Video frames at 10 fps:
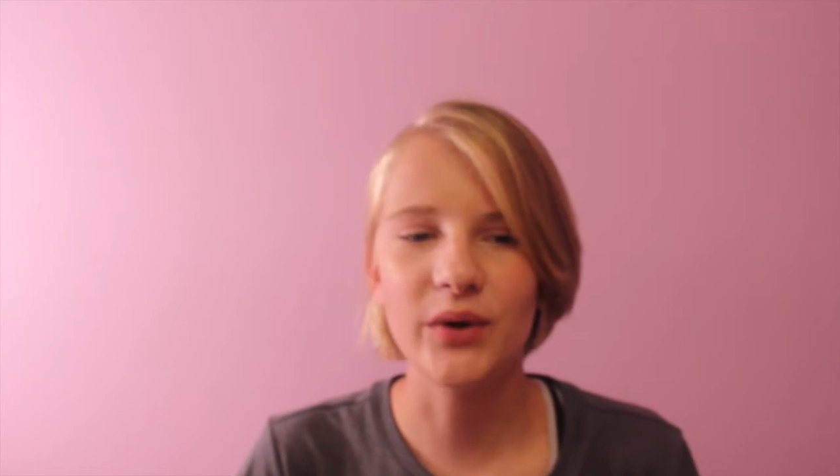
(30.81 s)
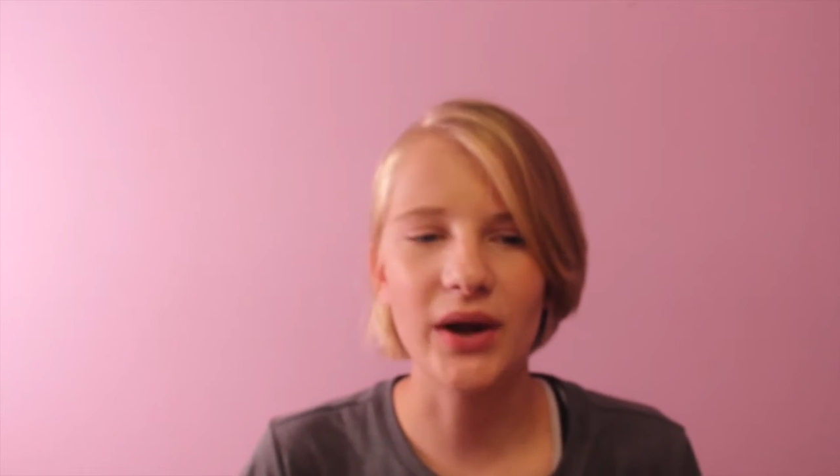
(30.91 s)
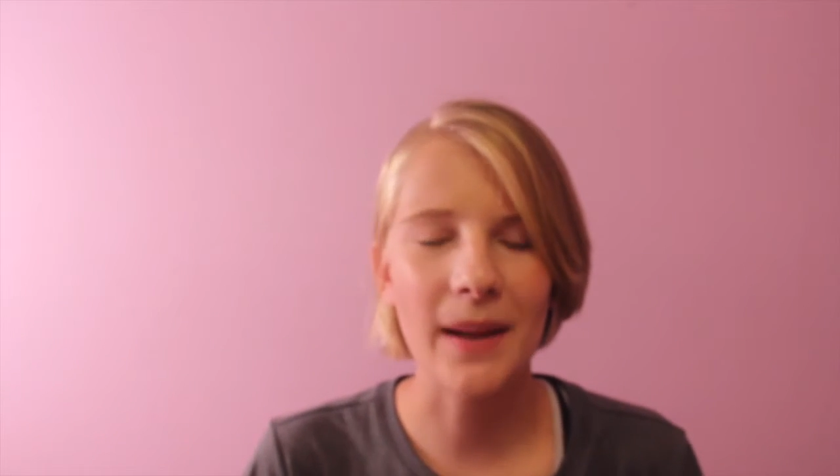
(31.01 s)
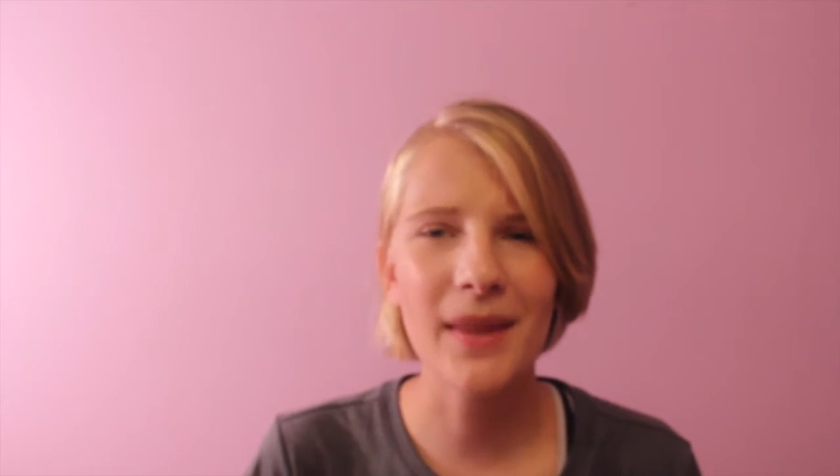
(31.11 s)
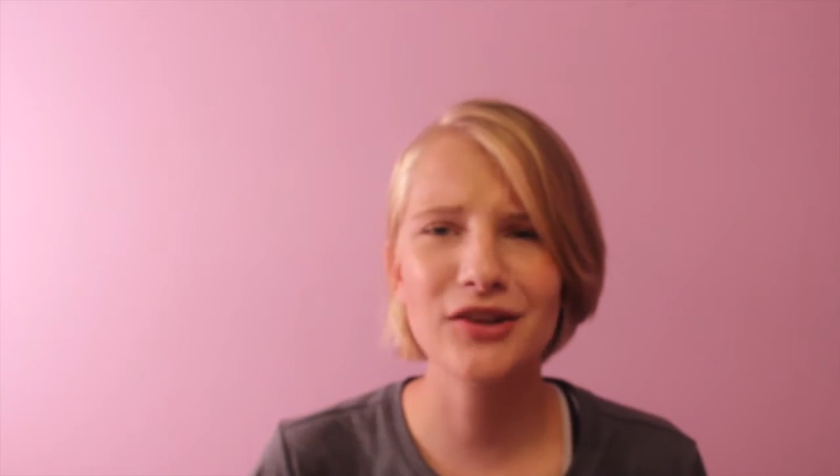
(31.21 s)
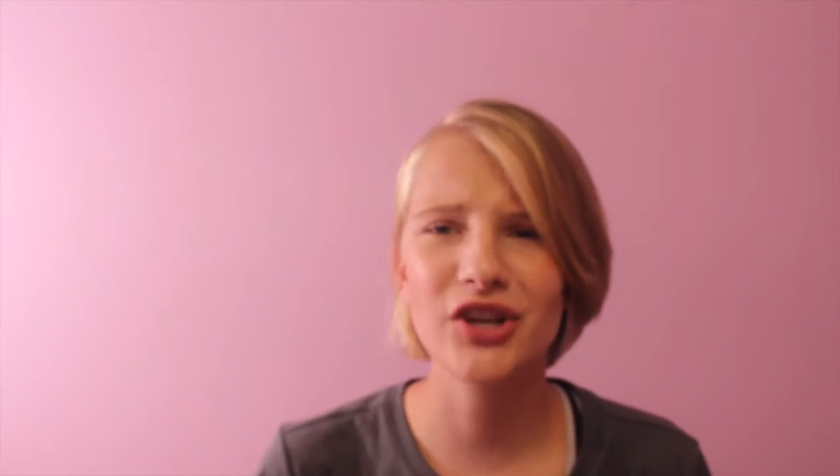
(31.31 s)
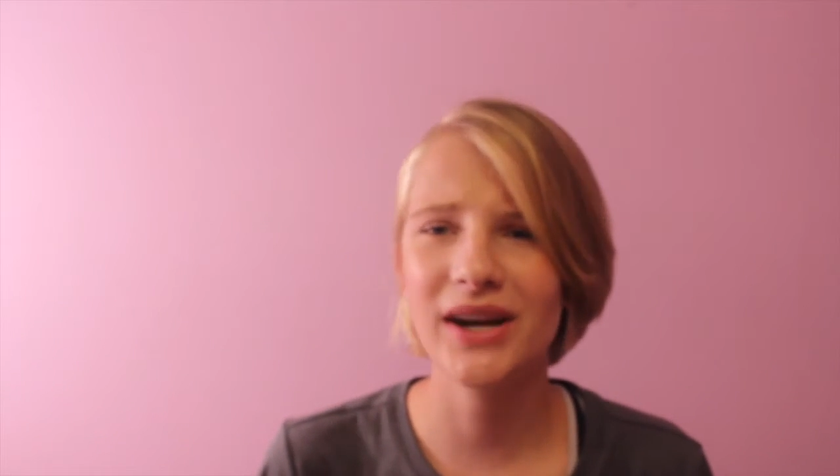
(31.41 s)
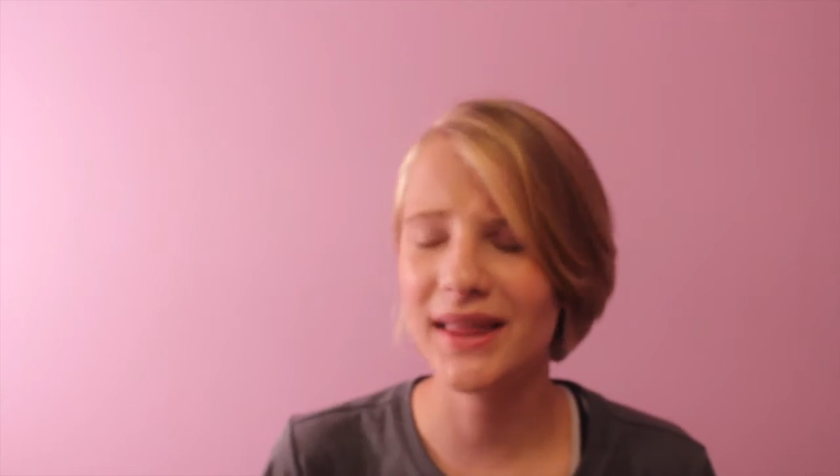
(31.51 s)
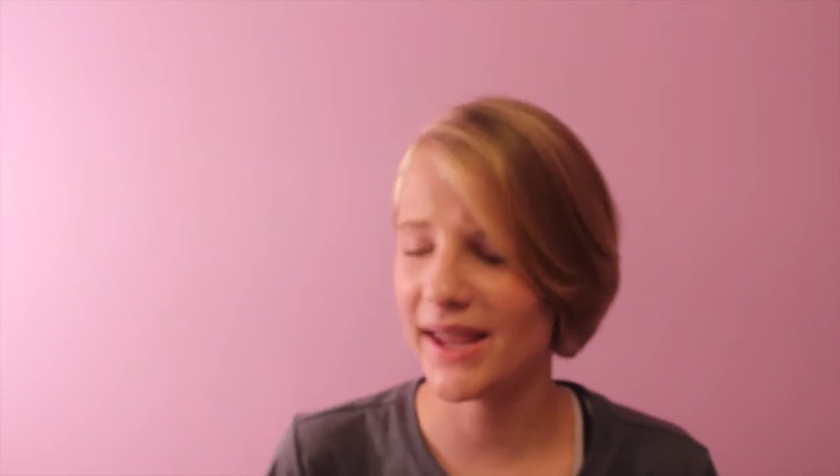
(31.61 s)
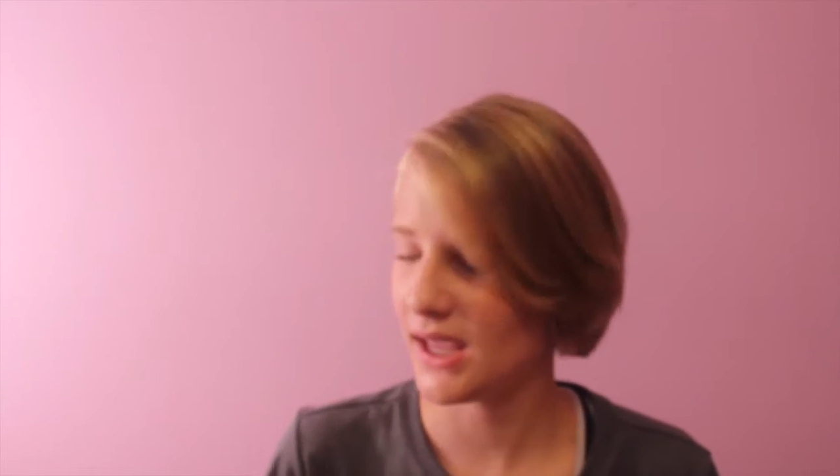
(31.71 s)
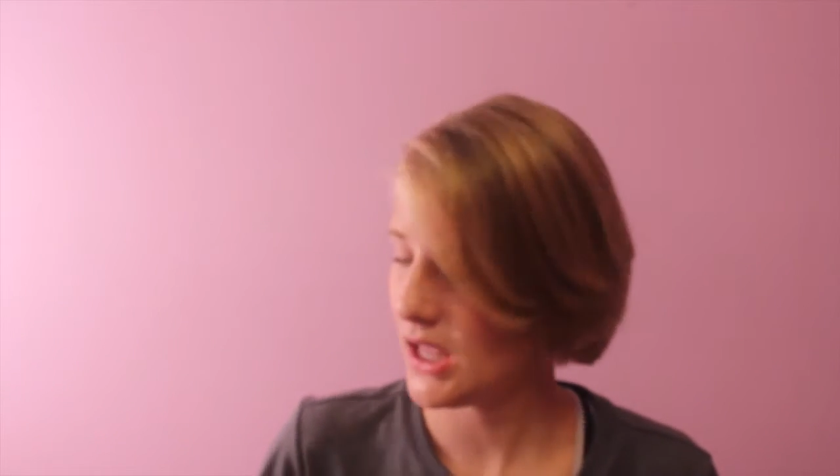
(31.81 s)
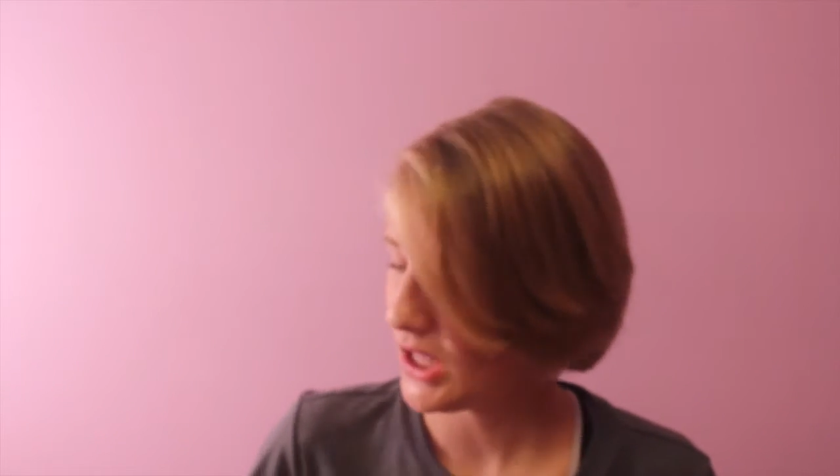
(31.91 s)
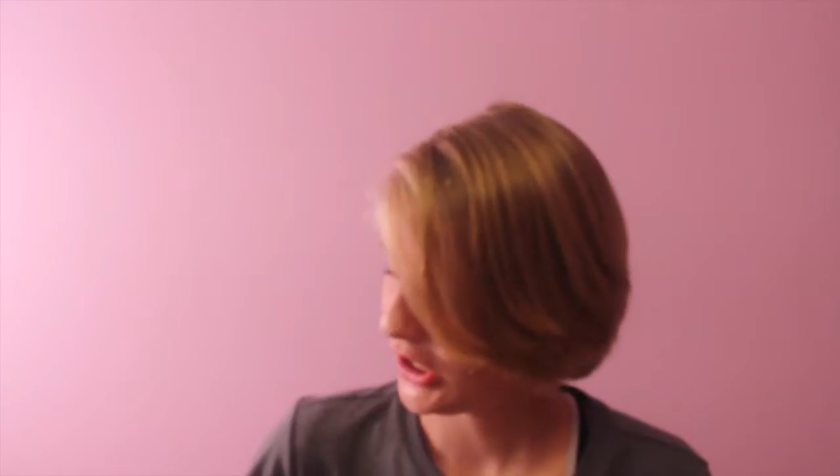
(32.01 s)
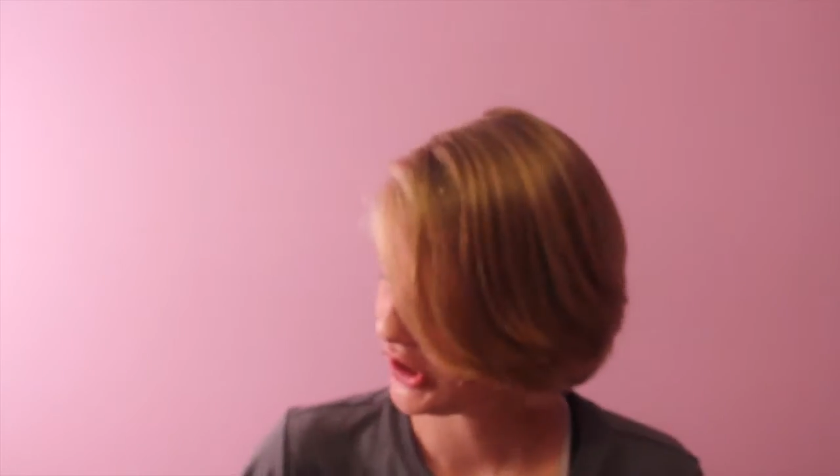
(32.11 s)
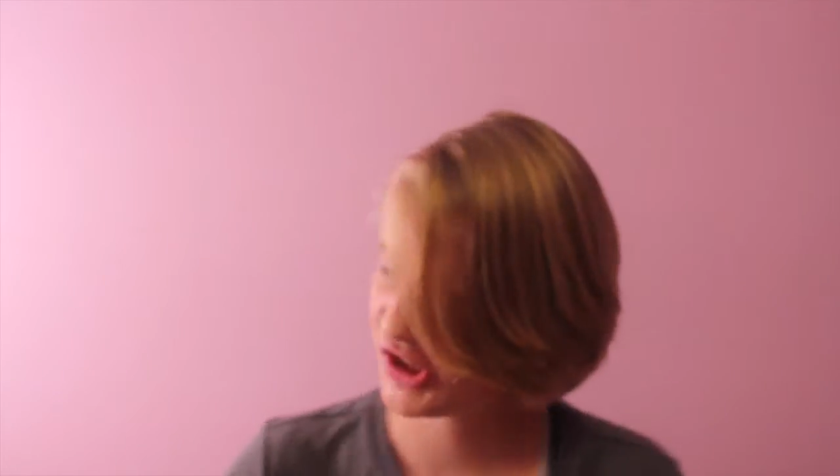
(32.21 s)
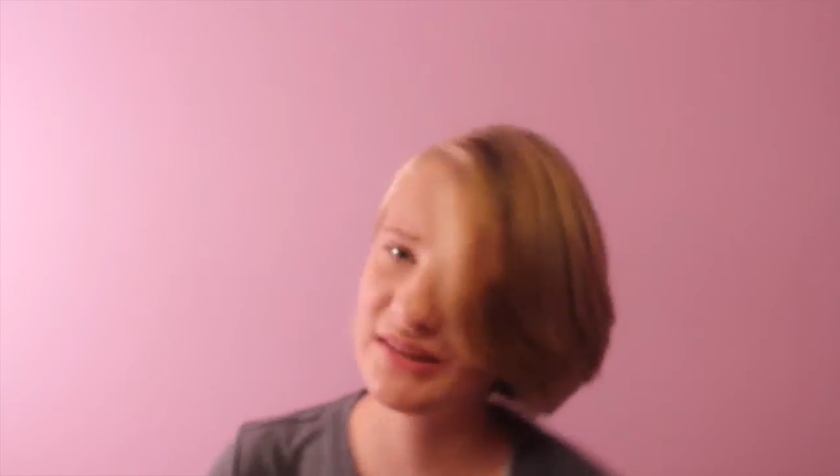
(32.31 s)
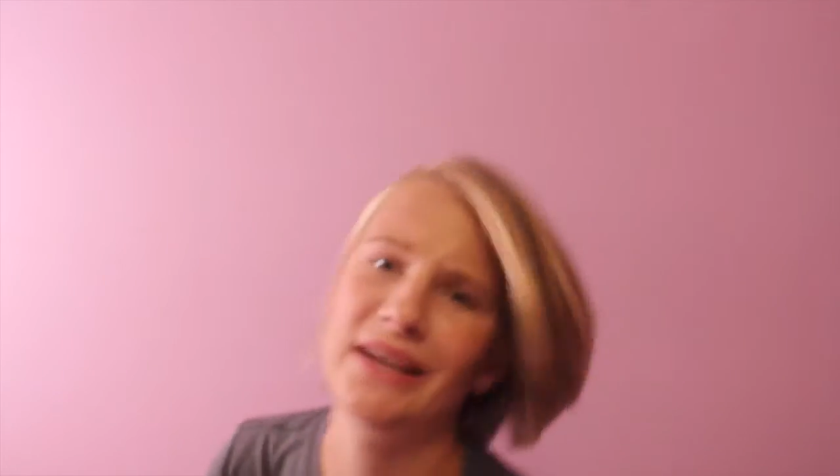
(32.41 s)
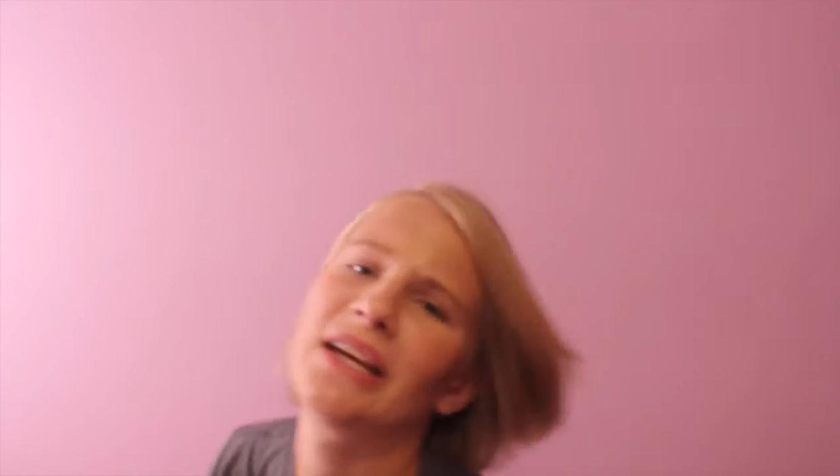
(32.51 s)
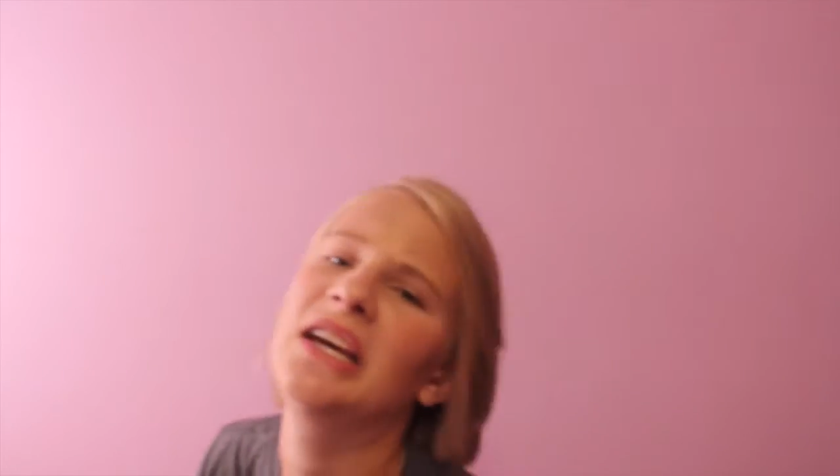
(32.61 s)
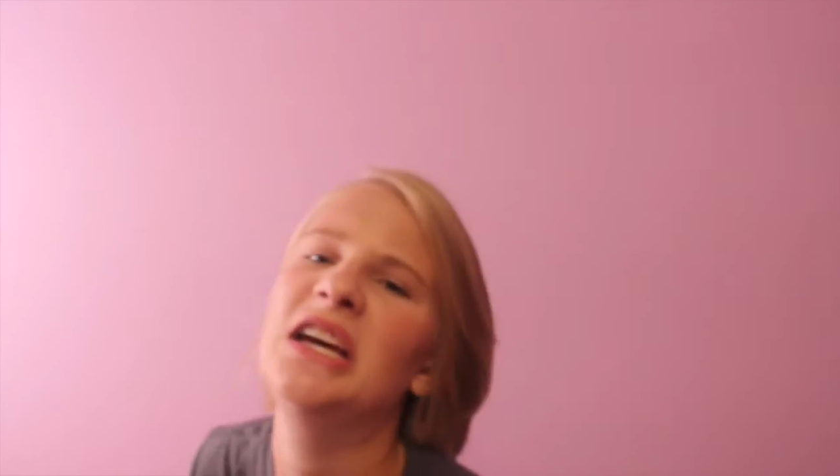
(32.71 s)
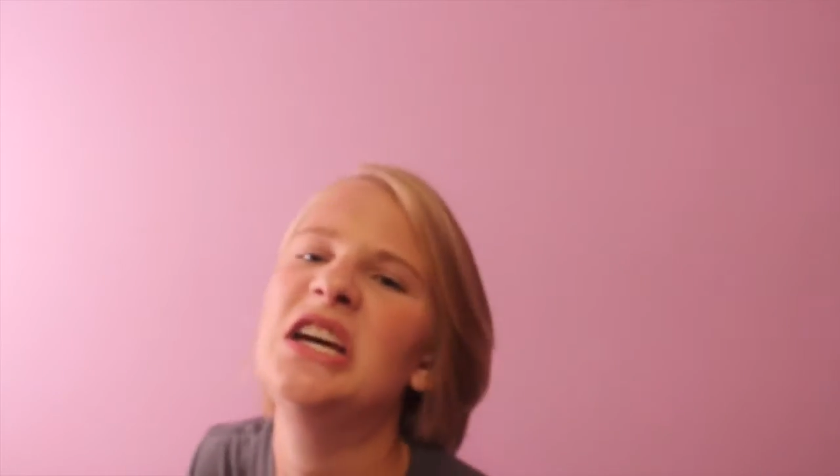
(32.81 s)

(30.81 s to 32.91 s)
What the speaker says: or I'm not trying to like just like